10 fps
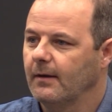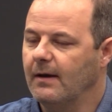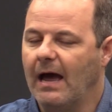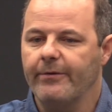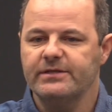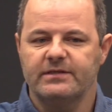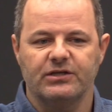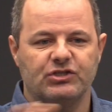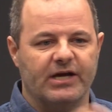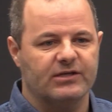And now he's
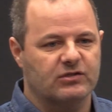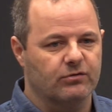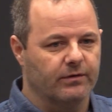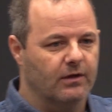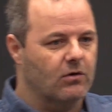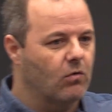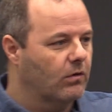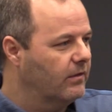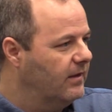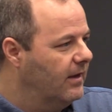the jester in the
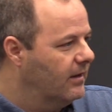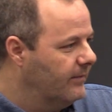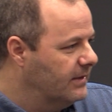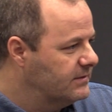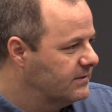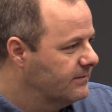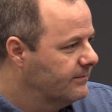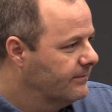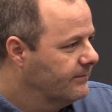court of the enemies.